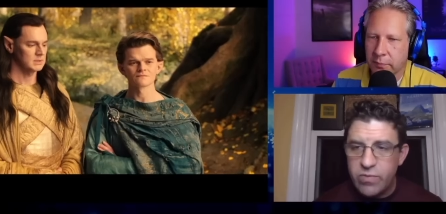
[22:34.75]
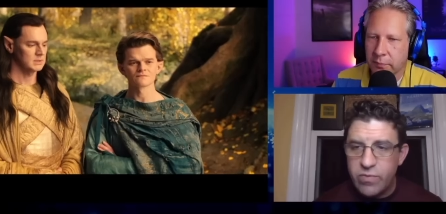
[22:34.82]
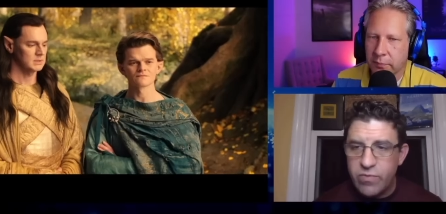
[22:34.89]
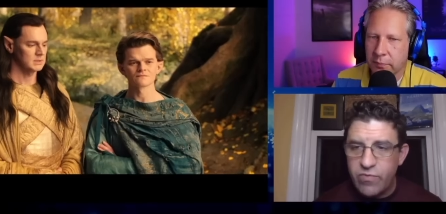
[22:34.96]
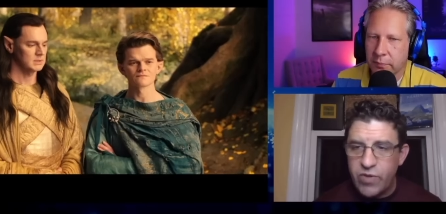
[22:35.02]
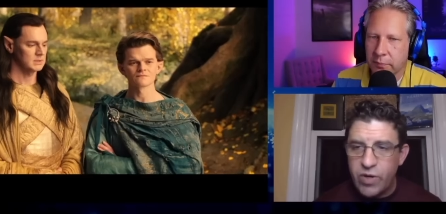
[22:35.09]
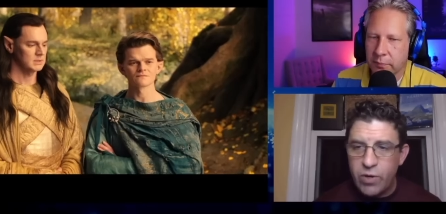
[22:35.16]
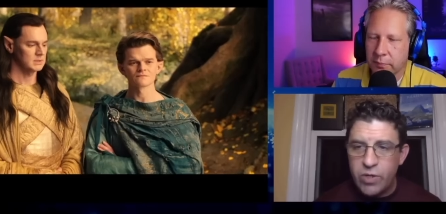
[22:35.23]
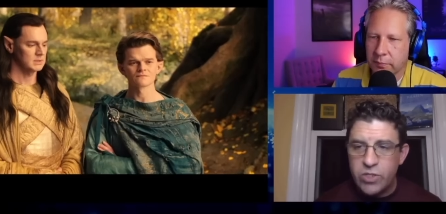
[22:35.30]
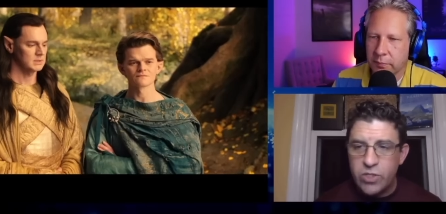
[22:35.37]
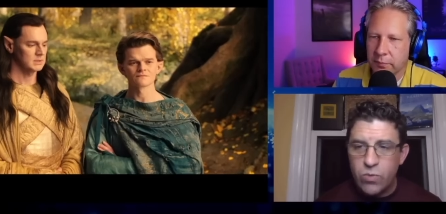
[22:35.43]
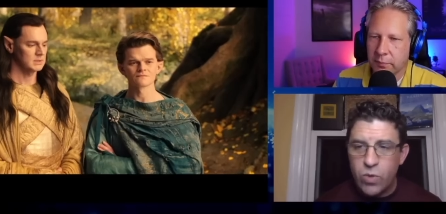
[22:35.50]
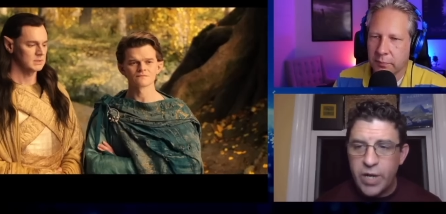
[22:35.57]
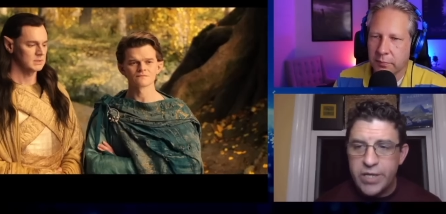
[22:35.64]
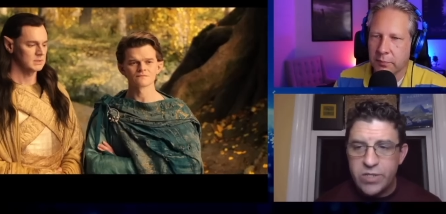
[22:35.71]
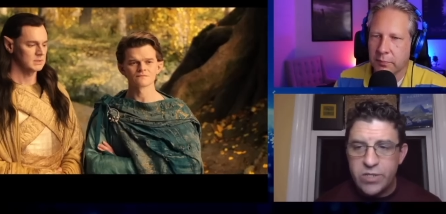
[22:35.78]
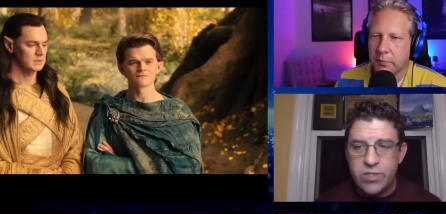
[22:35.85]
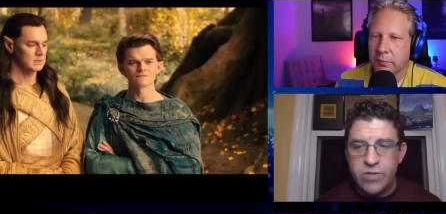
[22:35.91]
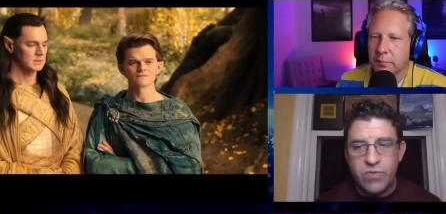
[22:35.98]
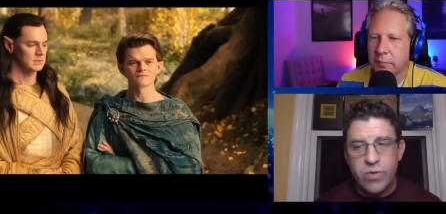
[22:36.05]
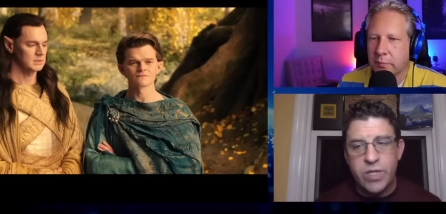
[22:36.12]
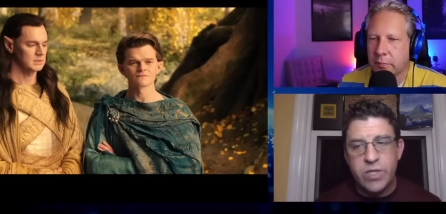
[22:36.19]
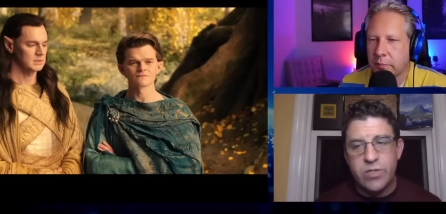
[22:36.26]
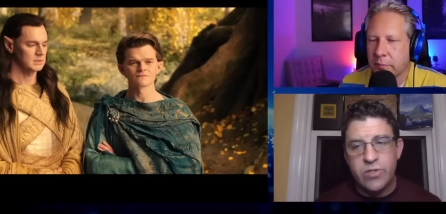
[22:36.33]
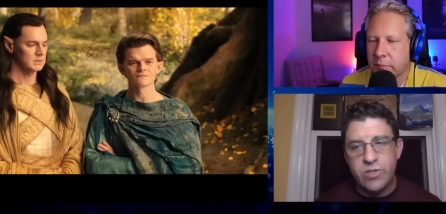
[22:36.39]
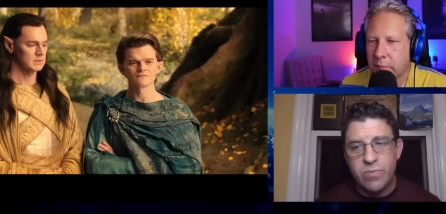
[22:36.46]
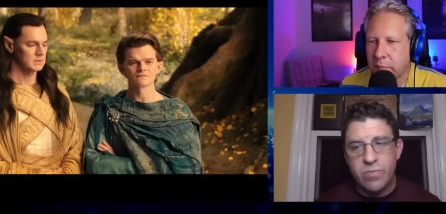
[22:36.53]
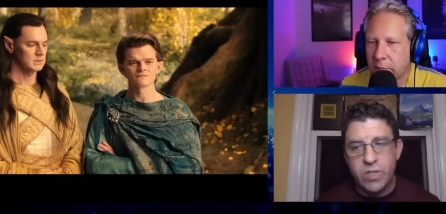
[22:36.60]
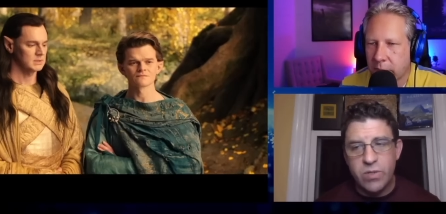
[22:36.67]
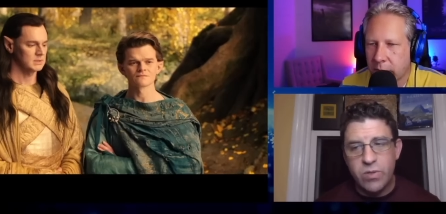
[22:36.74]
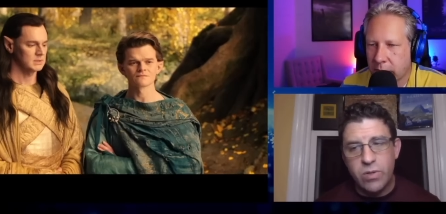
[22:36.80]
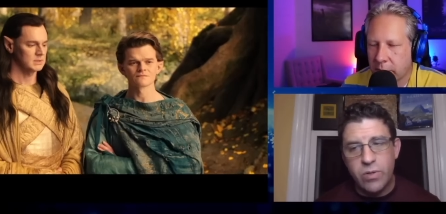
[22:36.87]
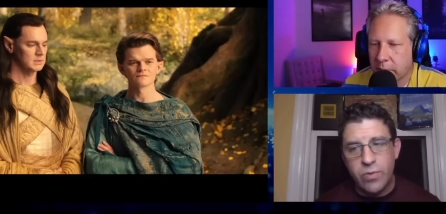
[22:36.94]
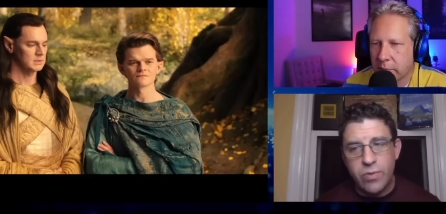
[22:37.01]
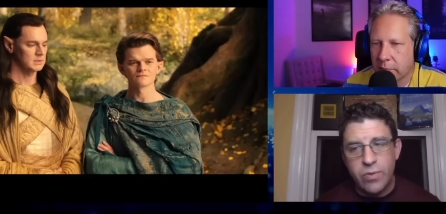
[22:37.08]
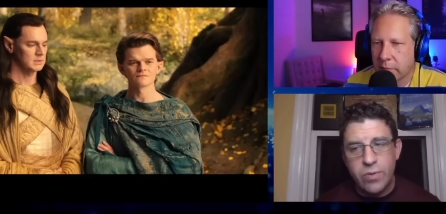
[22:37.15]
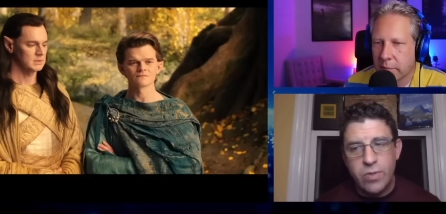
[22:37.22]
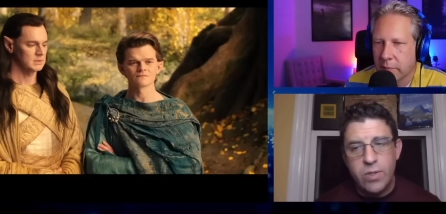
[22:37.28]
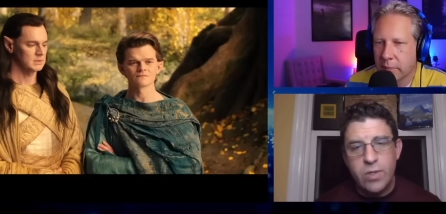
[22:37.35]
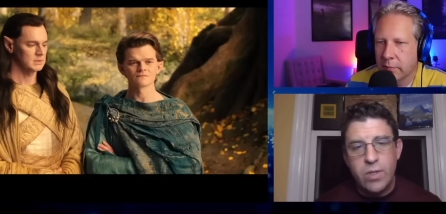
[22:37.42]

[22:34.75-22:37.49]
Speaker 1: the fairest and wisest of creatures in Middle Earth,